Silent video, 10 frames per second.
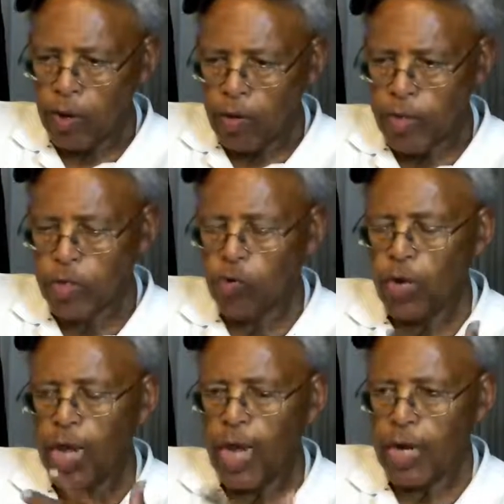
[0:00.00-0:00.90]
who was
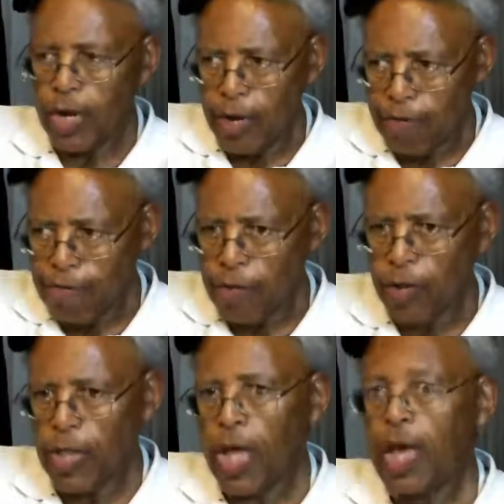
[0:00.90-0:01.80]
created for the